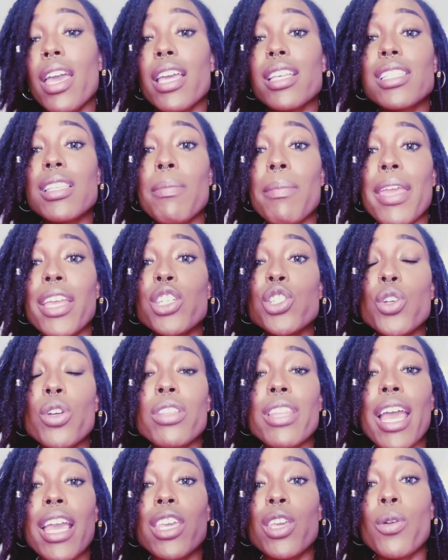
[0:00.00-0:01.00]
is to make
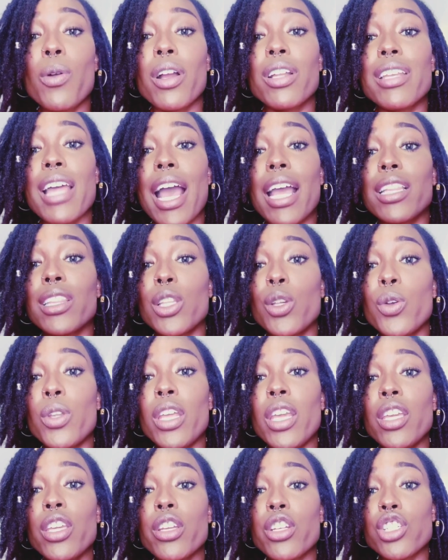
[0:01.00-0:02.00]
sure that you are
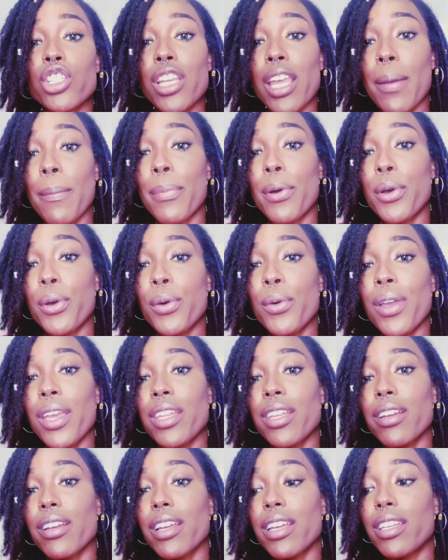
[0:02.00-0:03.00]
diluting your shampoo
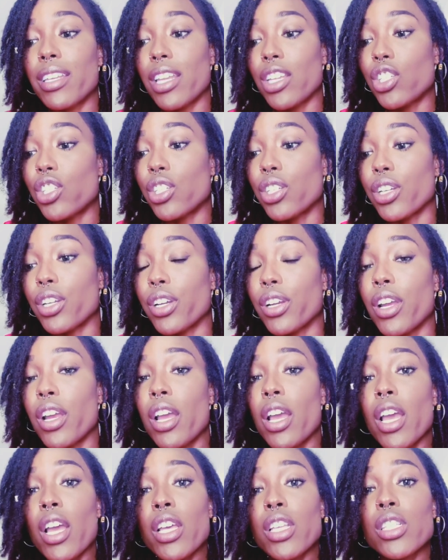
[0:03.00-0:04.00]
and your conditioner.
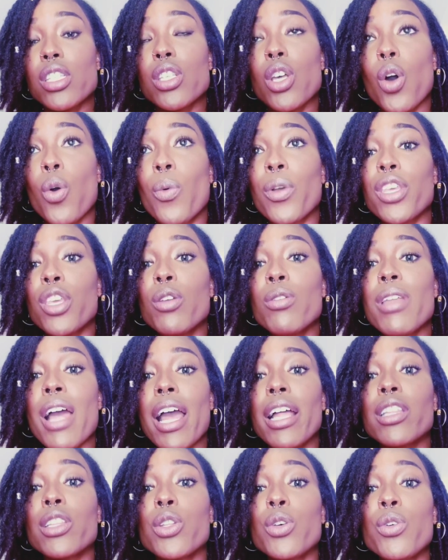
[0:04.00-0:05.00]
So when you
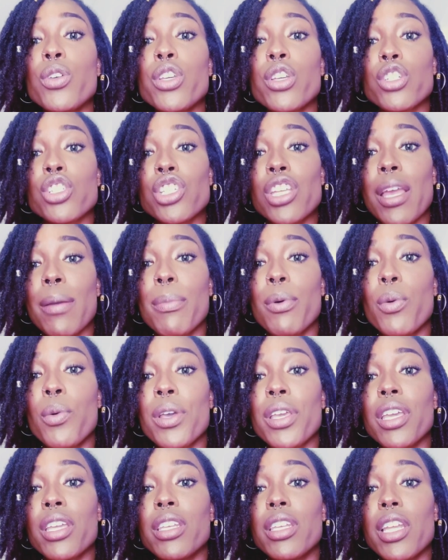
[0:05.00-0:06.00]
dilute your shampoo
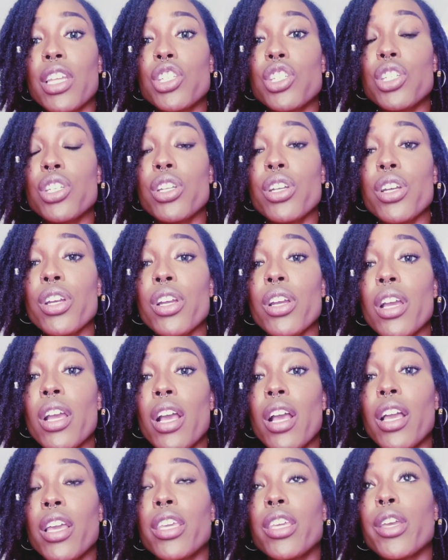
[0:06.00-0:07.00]
and conditioner,
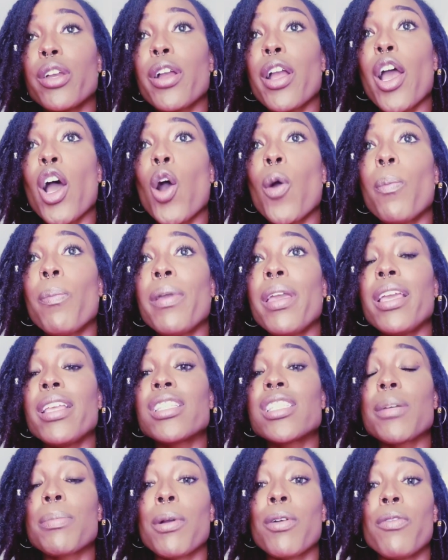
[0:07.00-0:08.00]
you're
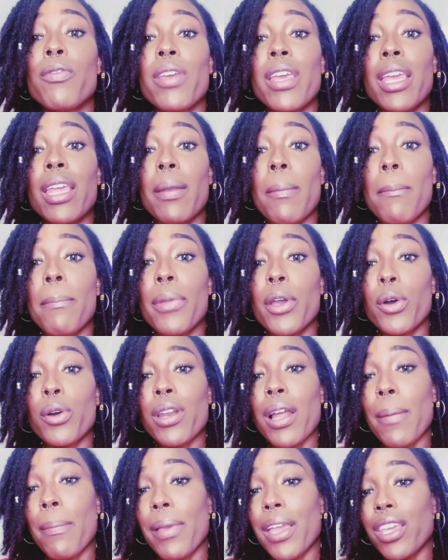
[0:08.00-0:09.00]
helping to prevent
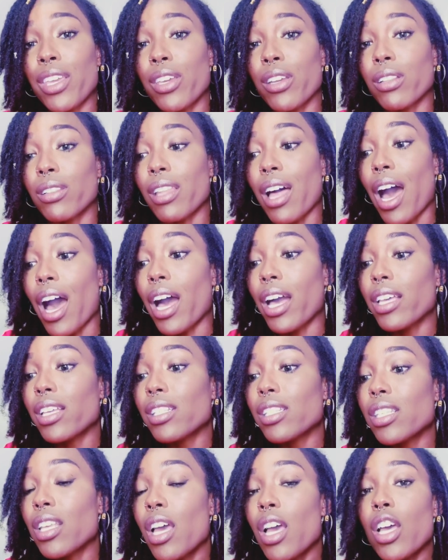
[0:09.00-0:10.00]
buildup in your
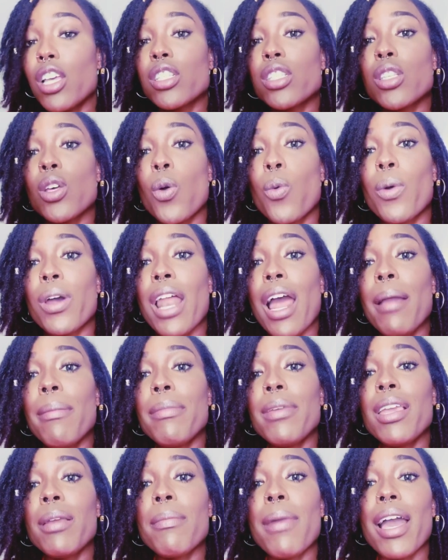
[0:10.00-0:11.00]
locks. So what I
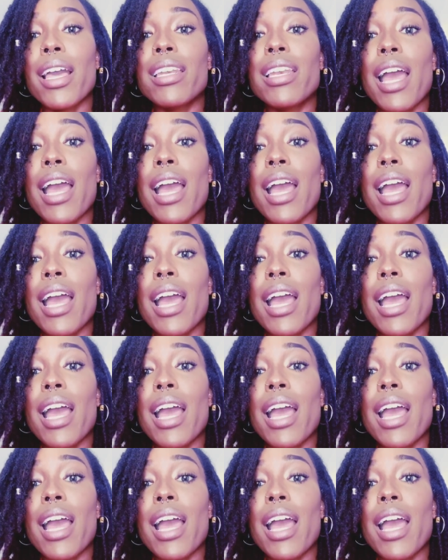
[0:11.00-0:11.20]
mean by